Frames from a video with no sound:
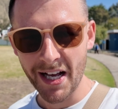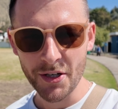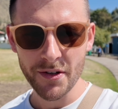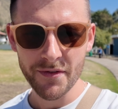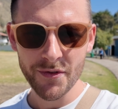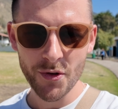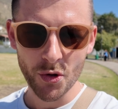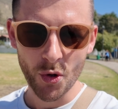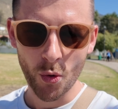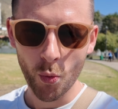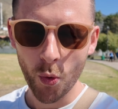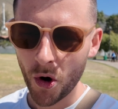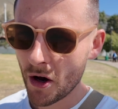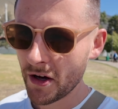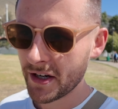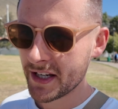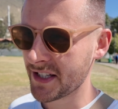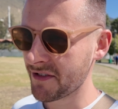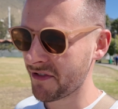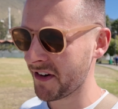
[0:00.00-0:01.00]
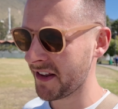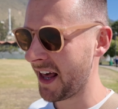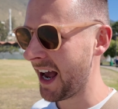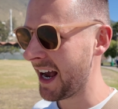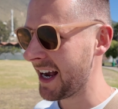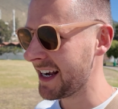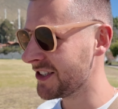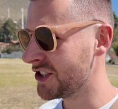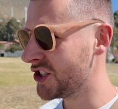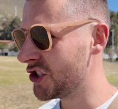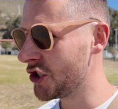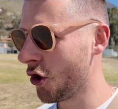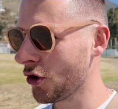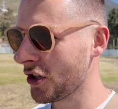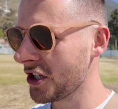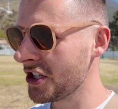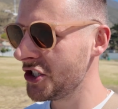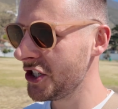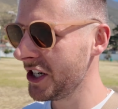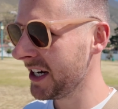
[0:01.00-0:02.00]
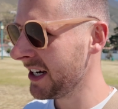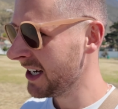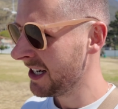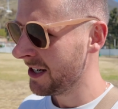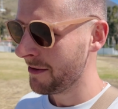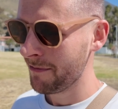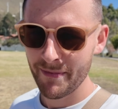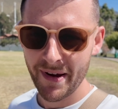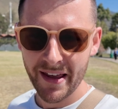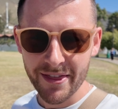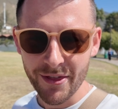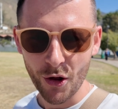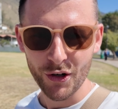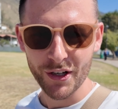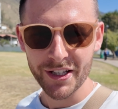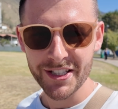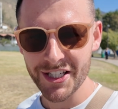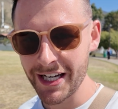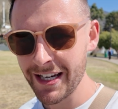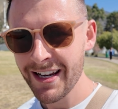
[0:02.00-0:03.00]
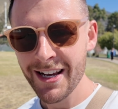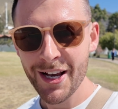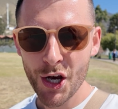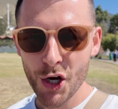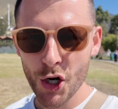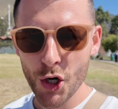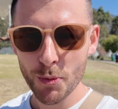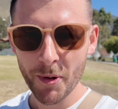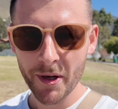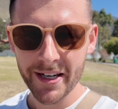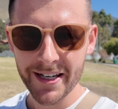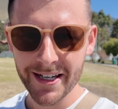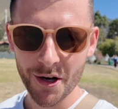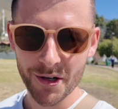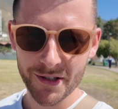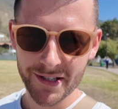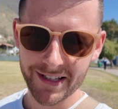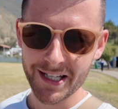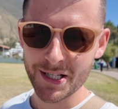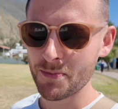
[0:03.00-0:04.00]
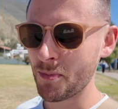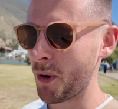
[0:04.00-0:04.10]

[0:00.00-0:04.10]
I don't even know what the word is for that, geology, mythology, who bloody knows at this